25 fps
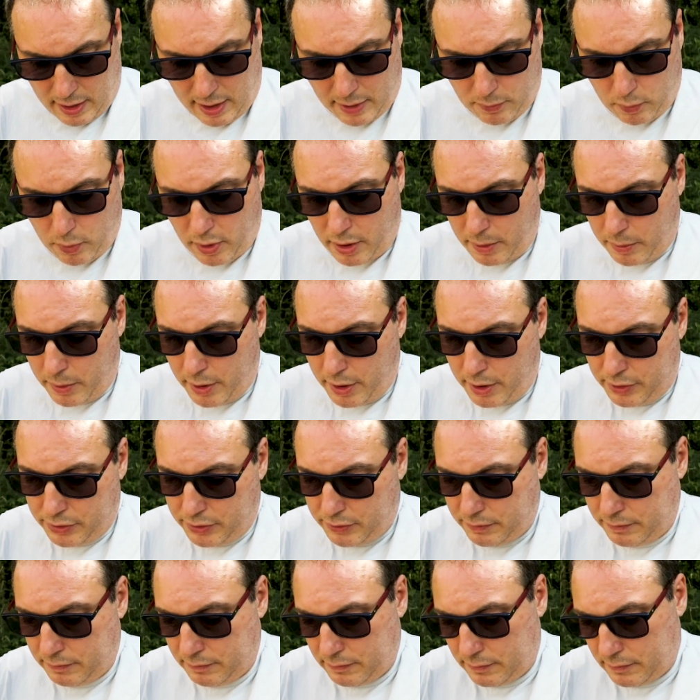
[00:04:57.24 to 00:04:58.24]
and well
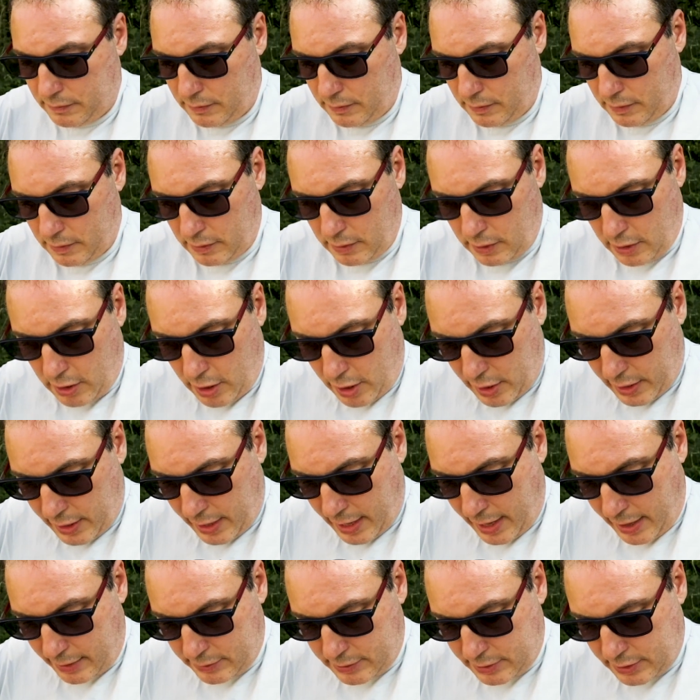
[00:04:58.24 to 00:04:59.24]
worth
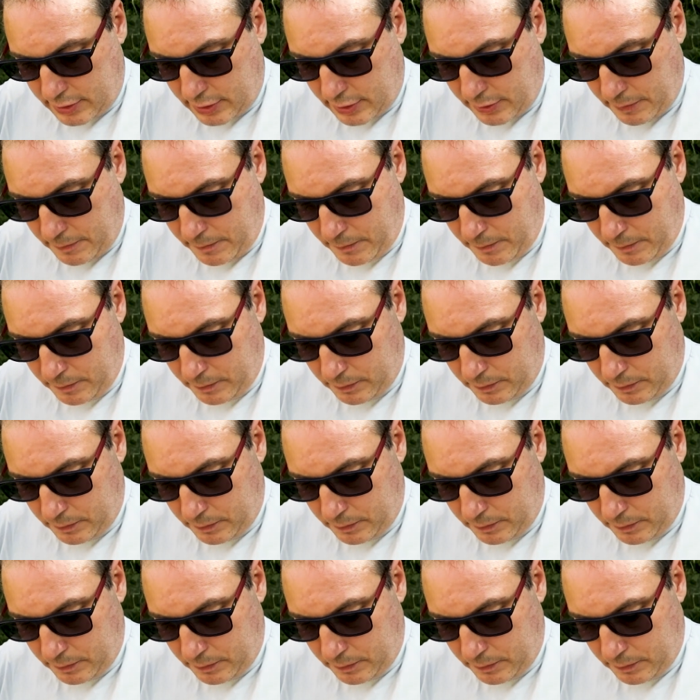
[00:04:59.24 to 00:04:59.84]
learning how to do.